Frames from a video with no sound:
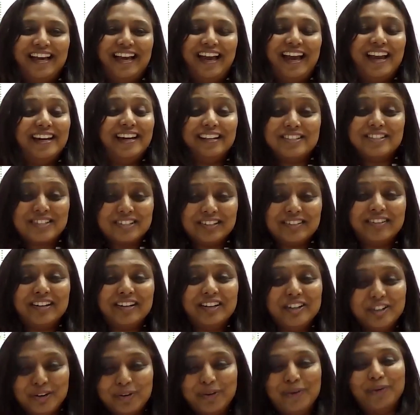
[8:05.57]
And the
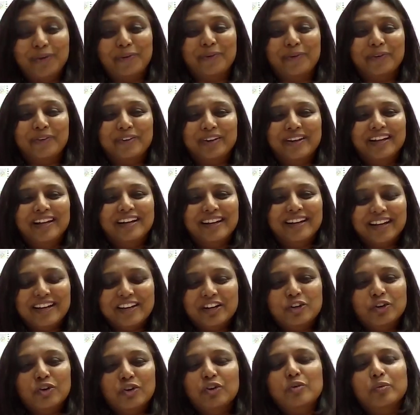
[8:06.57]
children know,
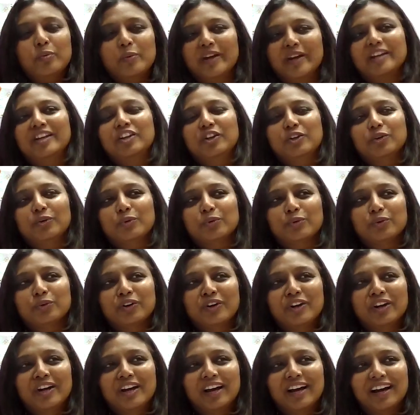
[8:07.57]
they know when you
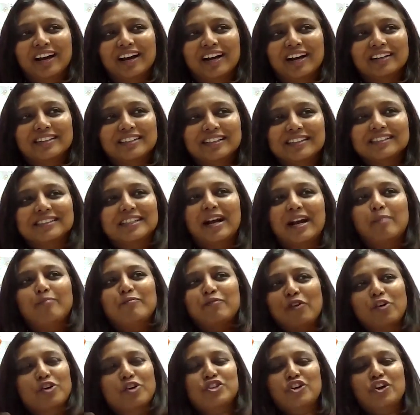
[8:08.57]
just come
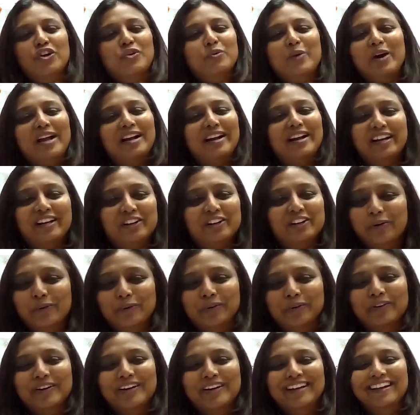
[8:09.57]
for a short while and
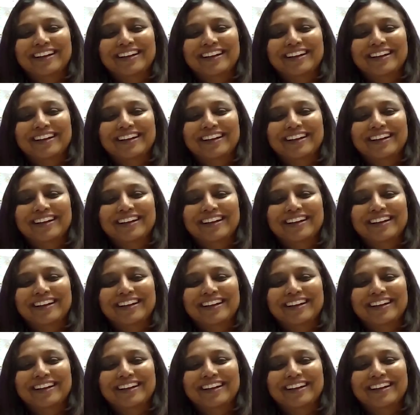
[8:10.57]
go.